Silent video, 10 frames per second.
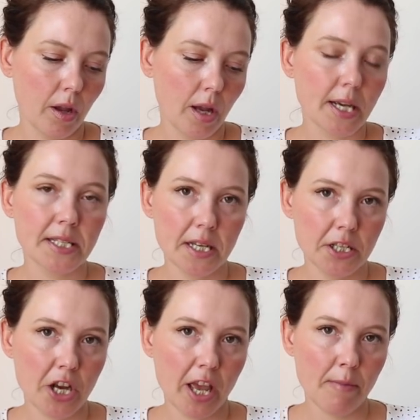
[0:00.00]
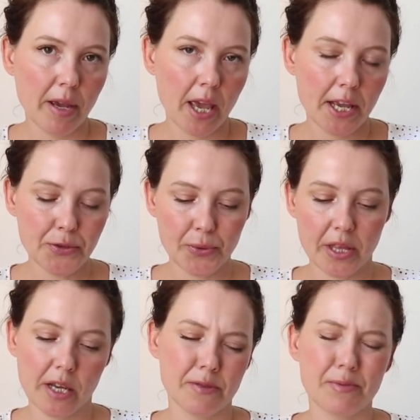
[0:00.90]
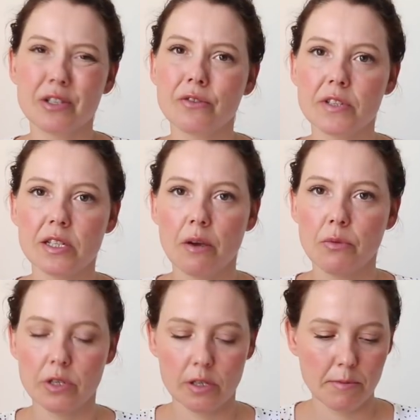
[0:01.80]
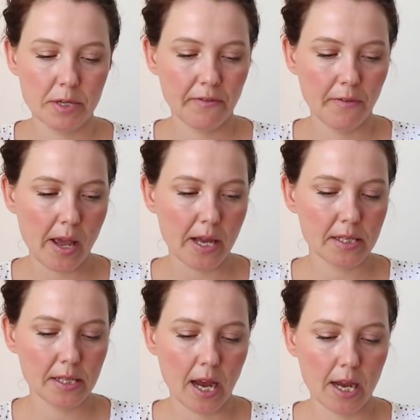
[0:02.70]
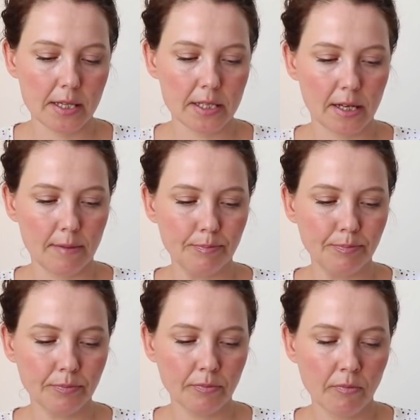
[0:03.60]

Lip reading: I did check my gauge with these because obviously I wanted them to fit, and